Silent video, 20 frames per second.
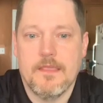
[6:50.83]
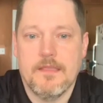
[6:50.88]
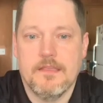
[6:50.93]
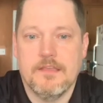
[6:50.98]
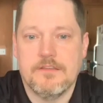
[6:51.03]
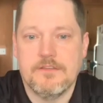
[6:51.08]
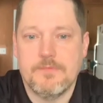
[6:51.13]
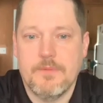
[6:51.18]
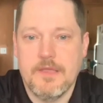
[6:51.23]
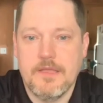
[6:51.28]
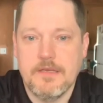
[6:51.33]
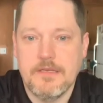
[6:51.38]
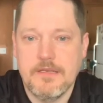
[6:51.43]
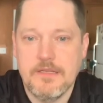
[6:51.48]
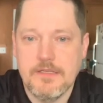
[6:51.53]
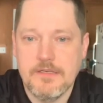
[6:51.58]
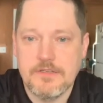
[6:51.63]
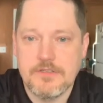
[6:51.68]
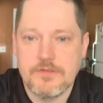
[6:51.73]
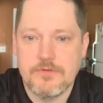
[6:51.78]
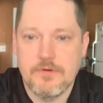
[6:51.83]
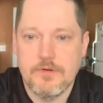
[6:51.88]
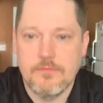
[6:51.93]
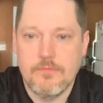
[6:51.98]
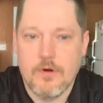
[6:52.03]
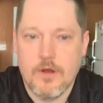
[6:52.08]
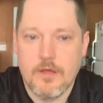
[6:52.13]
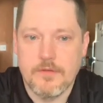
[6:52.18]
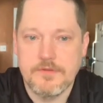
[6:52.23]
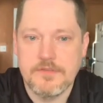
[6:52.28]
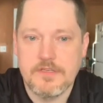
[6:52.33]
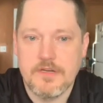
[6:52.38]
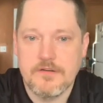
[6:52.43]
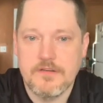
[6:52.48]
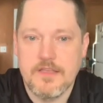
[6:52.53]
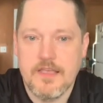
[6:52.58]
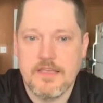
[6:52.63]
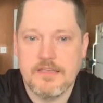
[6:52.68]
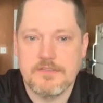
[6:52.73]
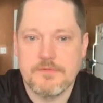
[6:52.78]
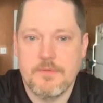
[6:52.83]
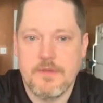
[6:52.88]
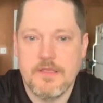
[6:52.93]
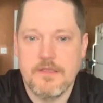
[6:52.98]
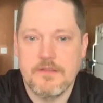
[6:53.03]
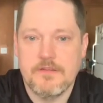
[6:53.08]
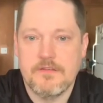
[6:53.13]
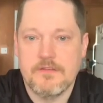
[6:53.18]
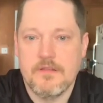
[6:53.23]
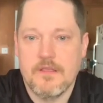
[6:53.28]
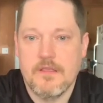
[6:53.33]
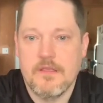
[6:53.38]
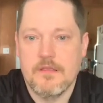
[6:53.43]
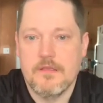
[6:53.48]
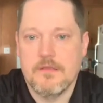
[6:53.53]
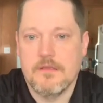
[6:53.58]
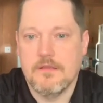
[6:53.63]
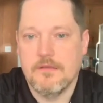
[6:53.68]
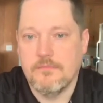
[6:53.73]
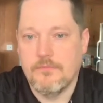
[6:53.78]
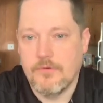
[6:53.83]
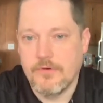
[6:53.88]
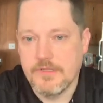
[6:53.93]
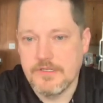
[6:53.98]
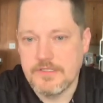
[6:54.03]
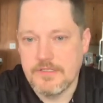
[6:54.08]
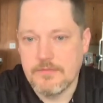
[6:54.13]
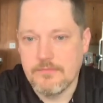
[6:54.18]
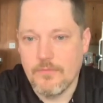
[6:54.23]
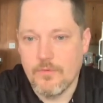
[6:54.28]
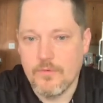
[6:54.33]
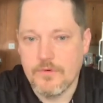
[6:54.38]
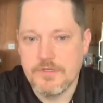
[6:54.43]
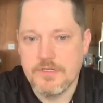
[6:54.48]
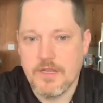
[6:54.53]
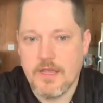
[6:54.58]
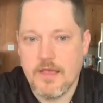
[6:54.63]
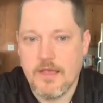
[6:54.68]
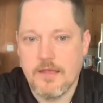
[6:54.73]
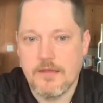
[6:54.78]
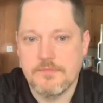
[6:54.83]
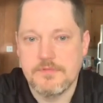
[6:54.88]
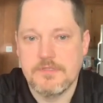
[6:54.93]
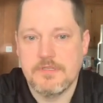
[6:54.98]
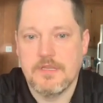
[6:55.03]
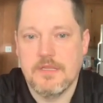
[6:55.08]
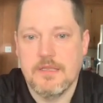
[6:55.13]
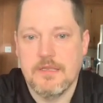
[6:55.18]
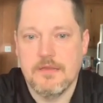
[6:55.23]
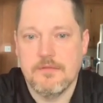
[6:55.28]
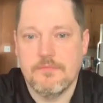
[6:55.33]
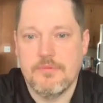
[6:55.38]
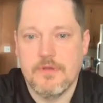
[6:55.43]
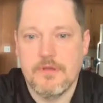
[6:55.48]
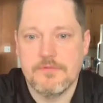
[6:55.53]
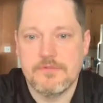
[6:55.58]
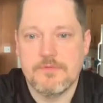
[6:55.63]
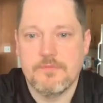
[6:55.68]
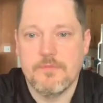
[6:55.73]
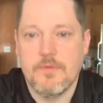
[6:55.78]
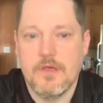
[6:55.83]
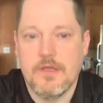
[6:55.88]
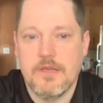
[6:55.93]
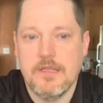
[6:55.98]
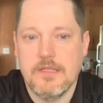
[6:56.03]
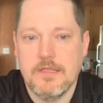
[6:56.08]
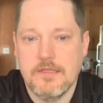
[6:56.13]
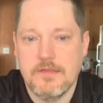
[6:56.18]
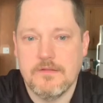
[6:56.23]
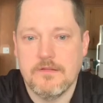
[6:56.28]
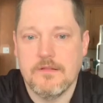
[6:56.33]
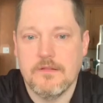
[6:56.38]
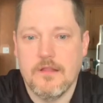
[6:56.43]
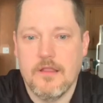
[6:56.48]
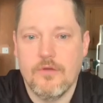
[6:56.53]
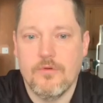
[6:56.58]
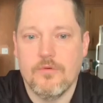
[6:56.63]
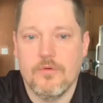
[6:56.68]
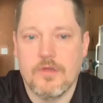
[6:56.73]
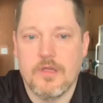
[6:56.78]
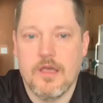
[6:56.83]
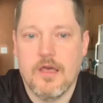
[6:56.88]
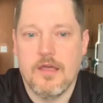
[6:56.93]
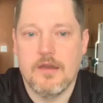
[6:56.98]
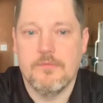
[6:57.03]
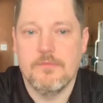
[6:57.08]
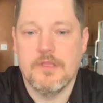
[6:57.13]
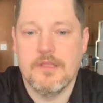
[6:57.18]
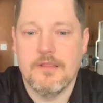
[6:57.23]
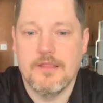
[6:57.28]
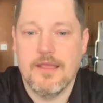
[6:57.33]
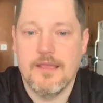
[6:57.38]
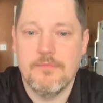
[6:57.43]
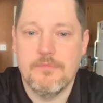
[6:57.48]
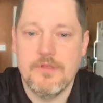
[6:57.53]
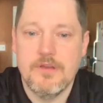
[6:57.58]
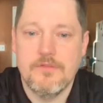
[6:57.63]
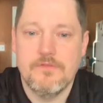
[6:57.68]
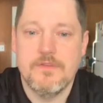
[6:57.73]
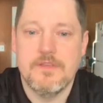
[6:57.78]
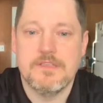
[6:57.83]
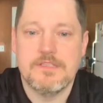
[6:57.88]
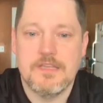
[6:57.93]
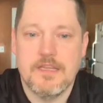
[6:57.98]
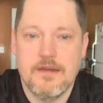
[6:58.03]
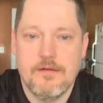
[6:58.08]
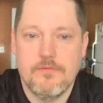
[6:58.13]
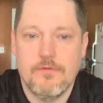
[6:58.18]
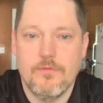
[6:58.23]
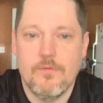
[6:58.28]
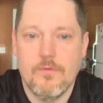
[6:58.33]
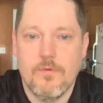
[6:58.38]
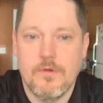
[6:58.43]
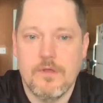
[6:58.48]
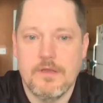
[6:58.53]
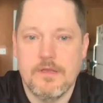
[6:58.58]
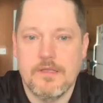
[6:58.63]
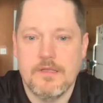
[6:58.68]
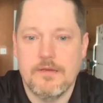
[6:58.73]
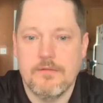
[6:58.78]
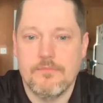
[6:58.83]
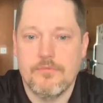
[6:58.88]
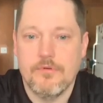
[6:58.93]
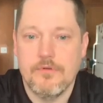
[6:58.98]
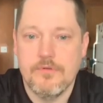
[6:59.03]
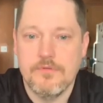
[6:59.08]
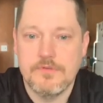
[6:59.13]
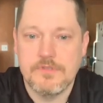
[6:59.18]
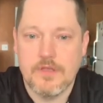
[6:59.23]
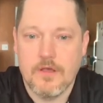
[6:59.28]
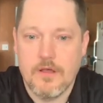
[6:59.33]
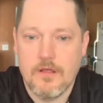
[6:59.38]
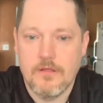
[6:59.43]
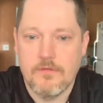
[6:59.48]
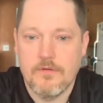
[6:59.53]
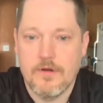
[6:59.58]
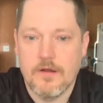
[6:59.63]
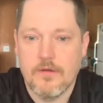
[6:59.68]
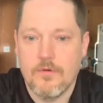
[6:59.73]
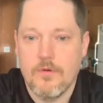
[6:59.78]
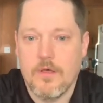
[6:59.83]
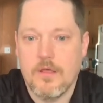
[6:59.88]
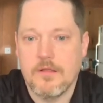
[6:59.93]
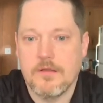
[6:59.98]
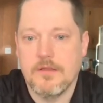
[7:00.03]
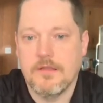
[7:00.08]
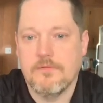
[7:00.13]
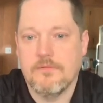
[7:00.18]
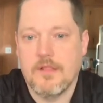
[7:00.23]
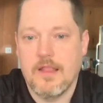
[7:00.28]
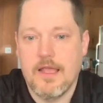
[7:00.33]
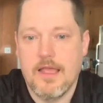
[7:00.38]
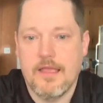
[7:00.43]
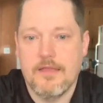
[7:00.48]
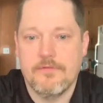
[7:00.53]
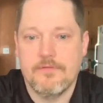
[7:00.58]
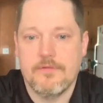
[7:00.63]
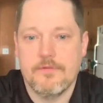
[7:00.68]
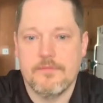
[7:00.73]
Expanded industry broadens our tax base, it brings in more jobs, and it pumps money into the local economy, and that benefits everyone and improves all of our quality of life.